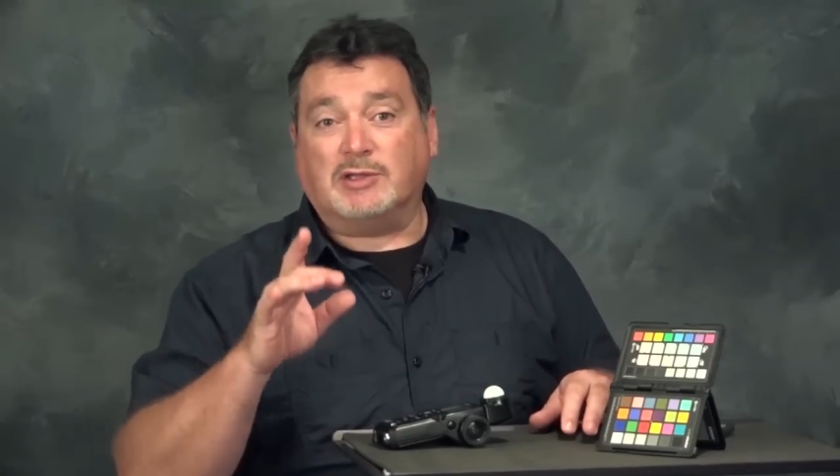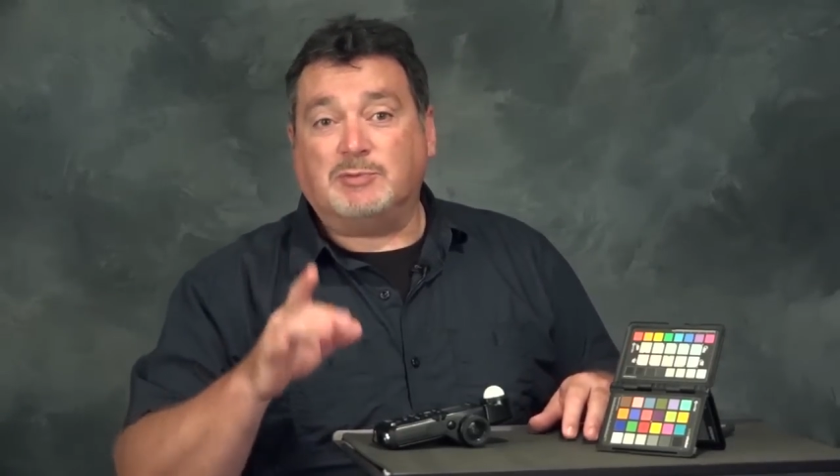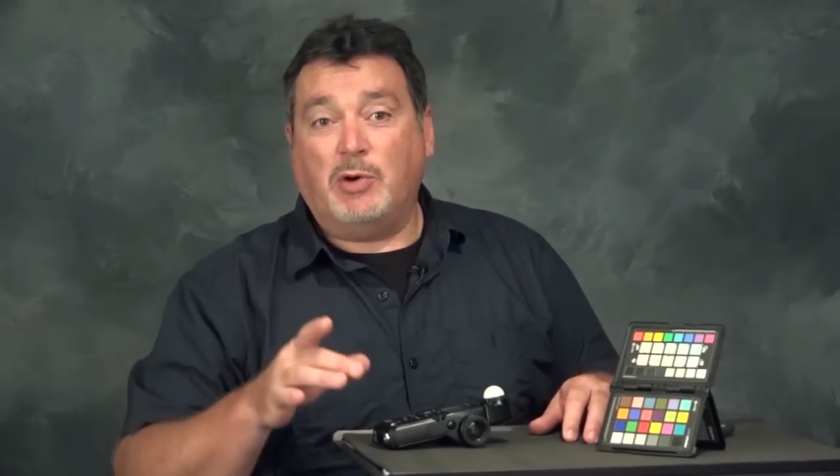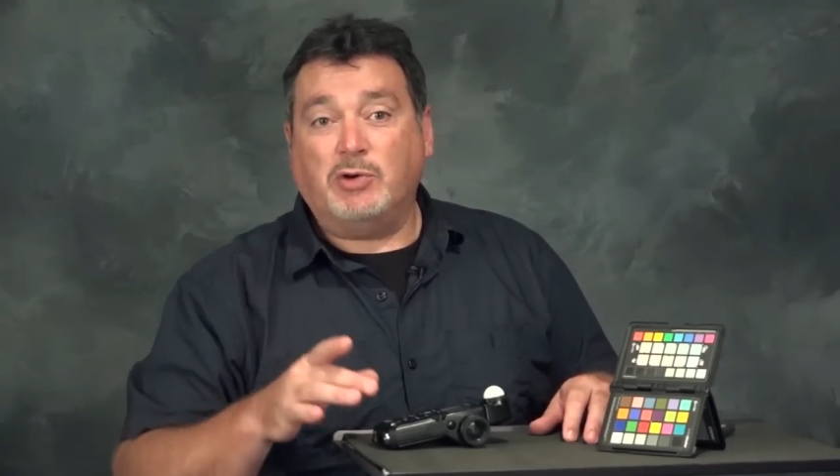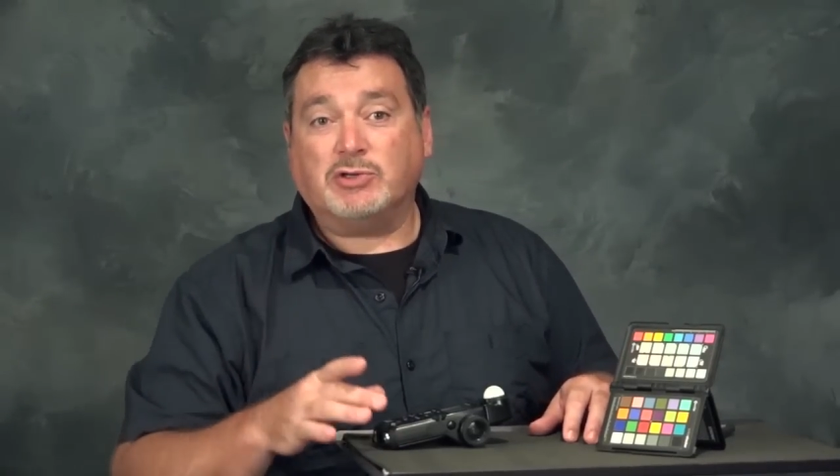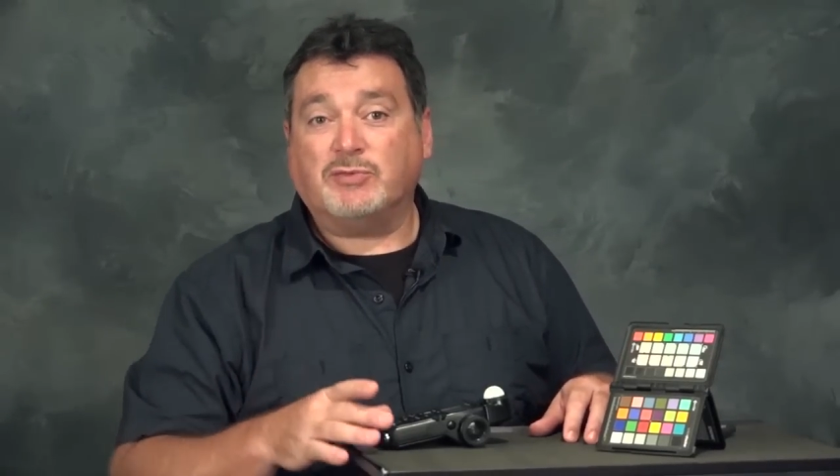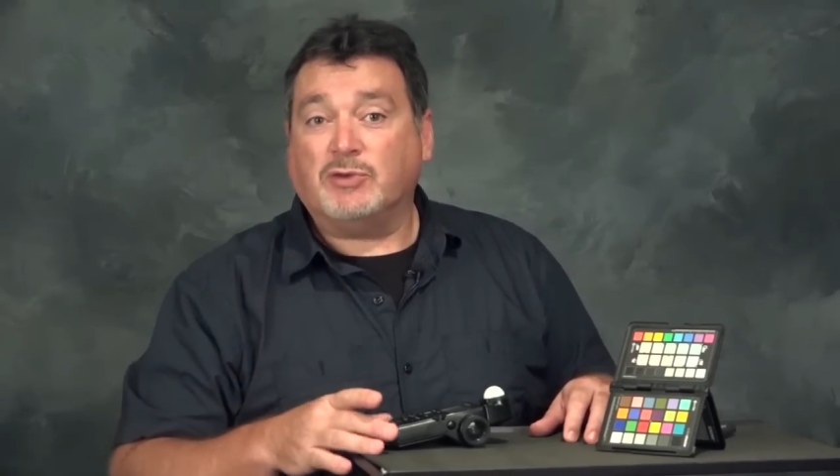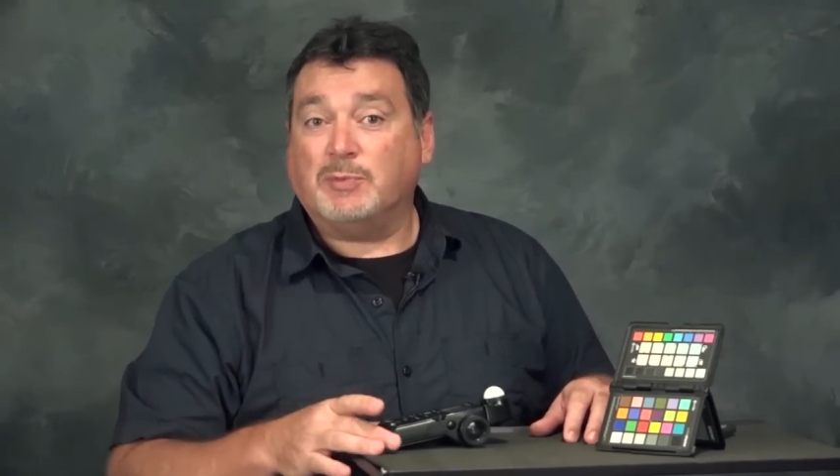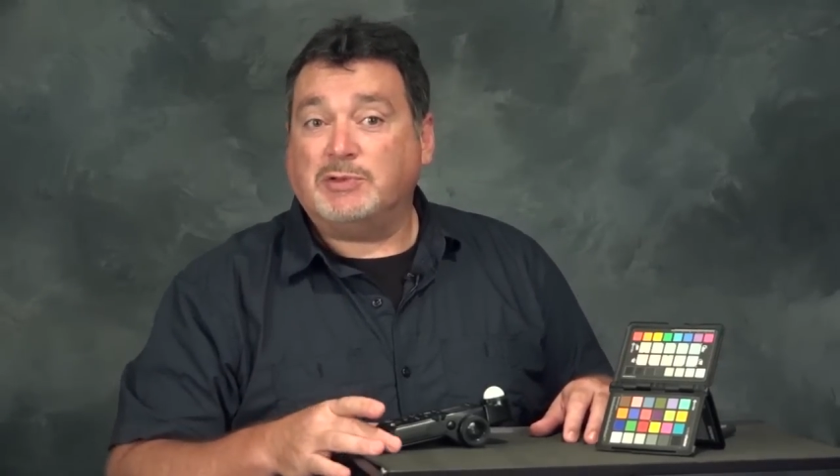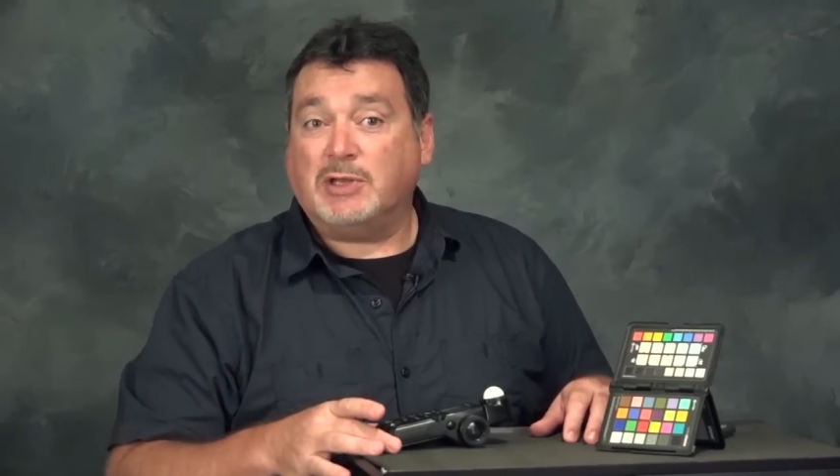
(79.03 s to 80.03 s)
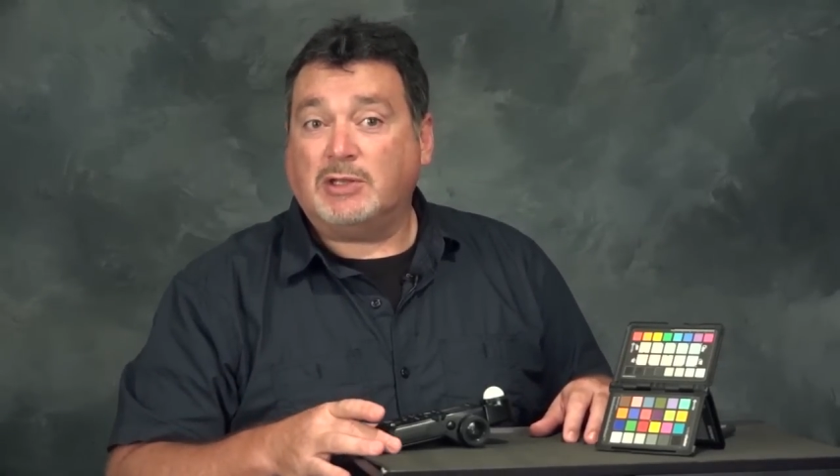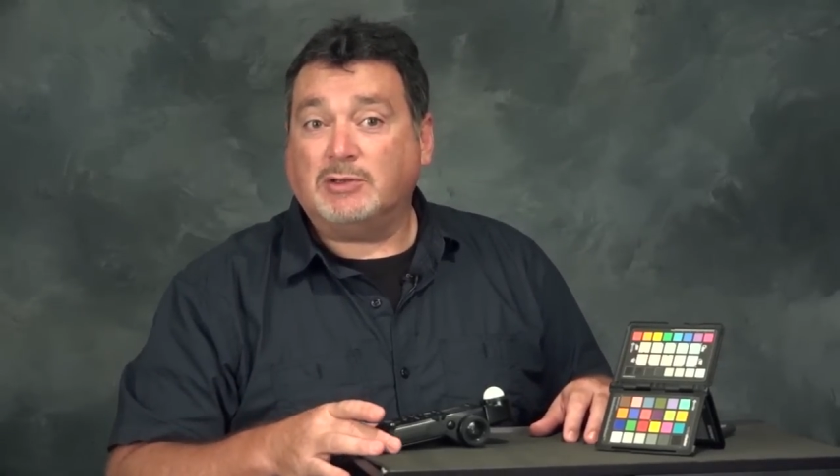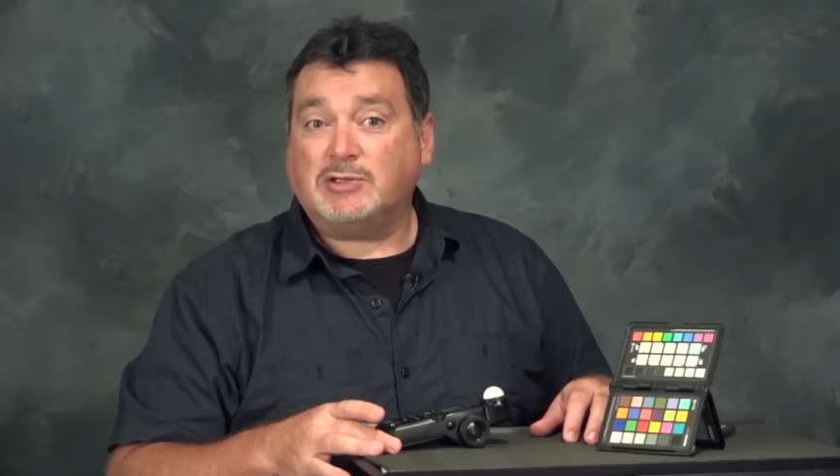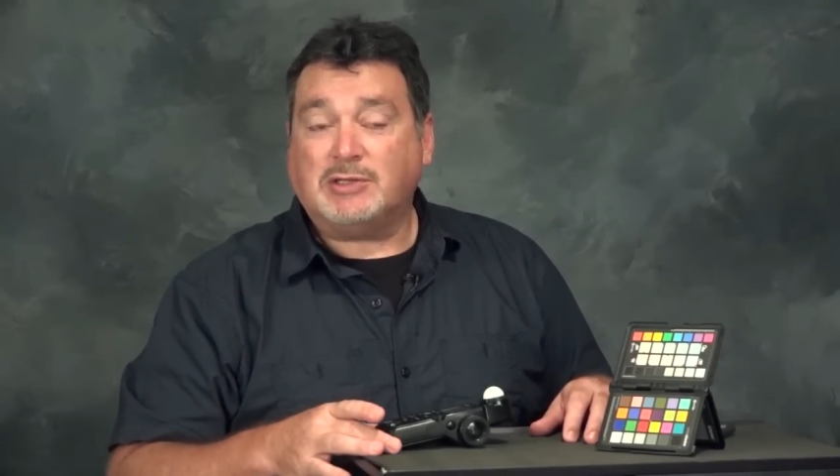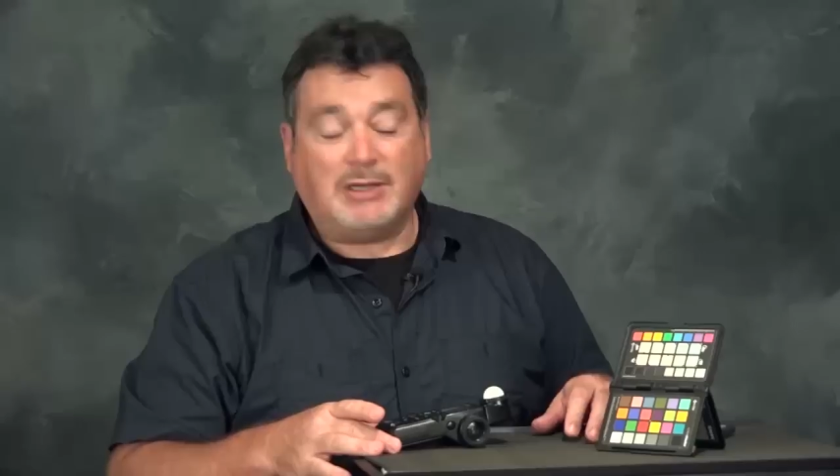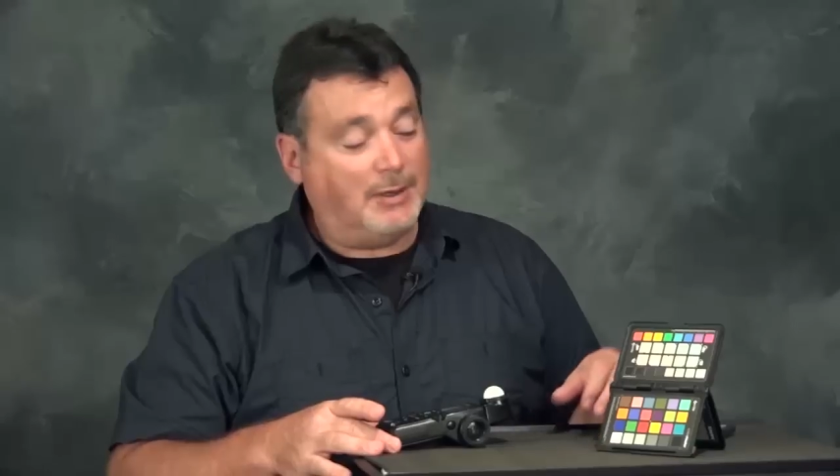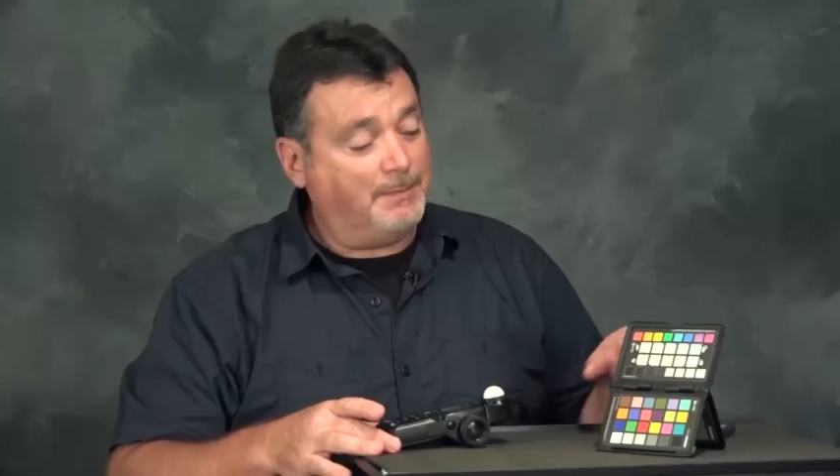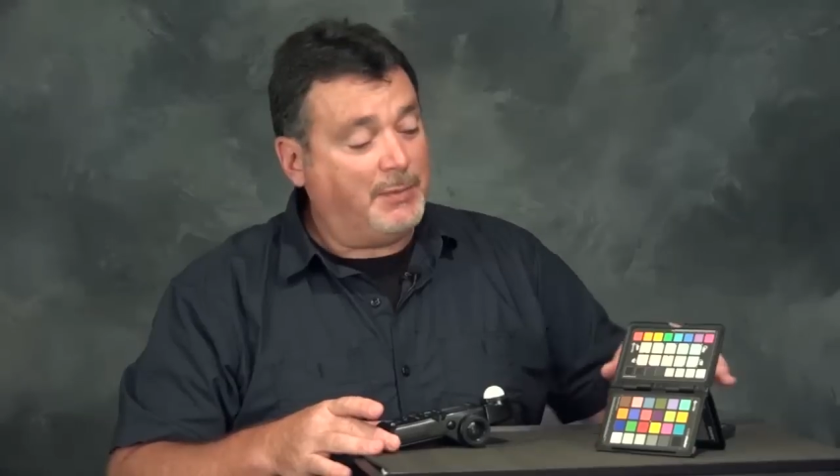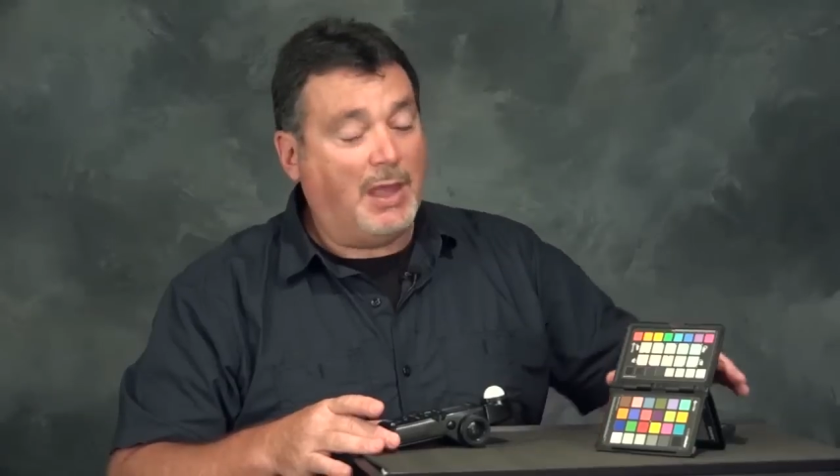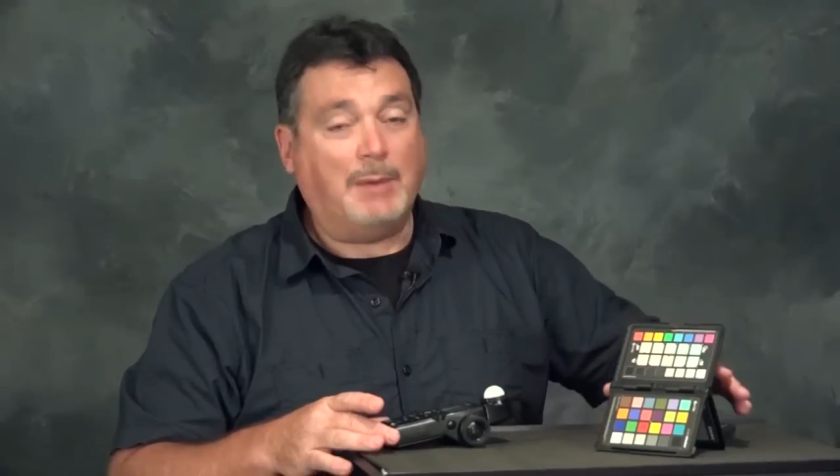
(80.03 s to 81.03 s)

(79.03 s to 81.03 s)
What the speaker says: exposure for a particular scene